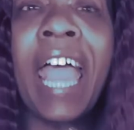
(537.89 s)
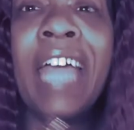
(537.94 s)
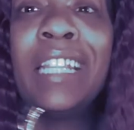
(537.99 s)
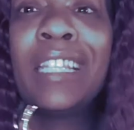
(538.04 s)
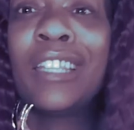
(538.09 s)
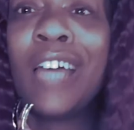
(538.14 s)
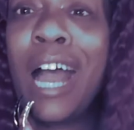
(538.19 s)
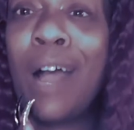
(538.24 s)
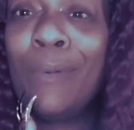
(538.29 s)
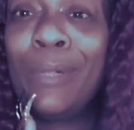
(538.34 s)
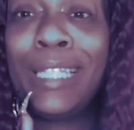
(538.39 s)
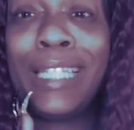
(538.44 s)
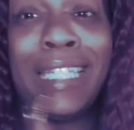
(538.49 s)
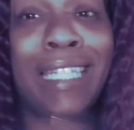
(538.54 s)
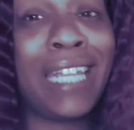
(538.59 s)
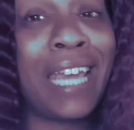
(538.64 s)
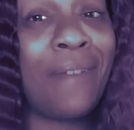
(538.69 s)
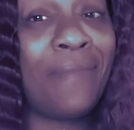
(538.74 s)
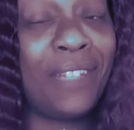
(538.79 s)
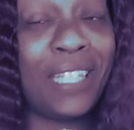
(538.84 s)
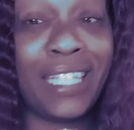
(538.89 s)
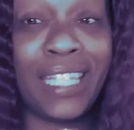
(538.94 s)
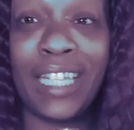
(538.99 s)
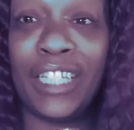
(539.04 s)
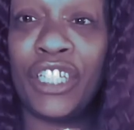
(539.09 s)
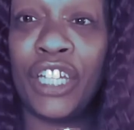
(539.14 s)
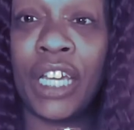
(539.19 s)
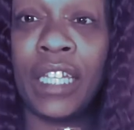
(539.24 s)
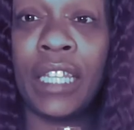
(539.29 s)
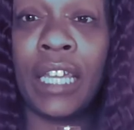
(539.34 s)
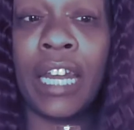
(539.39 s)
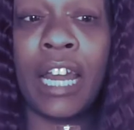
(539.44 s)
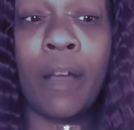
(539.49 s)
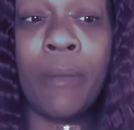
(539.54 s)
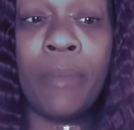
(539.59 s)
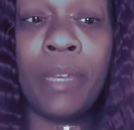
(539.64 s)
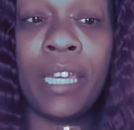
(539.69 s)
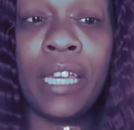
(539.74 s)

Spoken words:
And so I would definitely say check that out